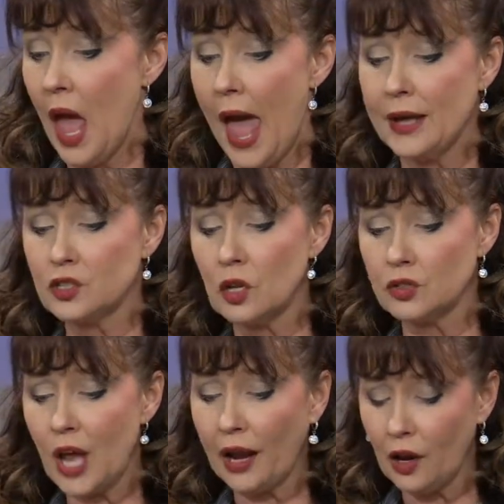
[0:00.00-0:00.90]
And so
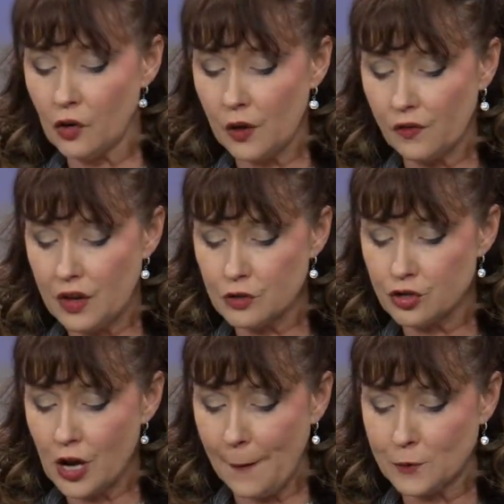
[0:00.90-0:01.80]
Second Corinthians
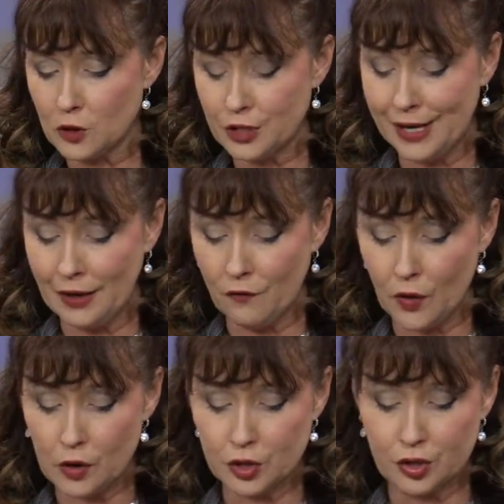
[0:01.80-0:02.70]
chapter 10 and
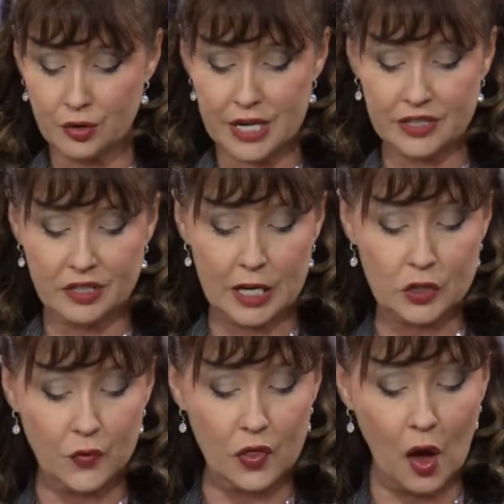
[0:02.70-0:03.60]
verse 3
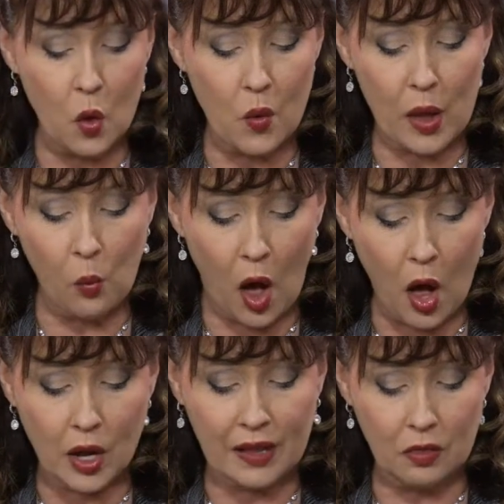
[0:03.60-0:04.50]
says, For though we
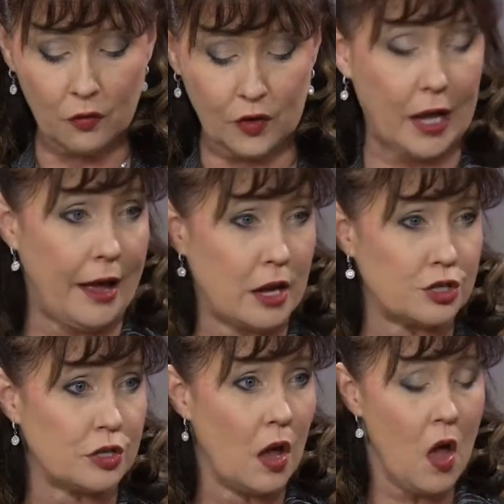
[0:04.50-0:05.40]
walk in the flesh,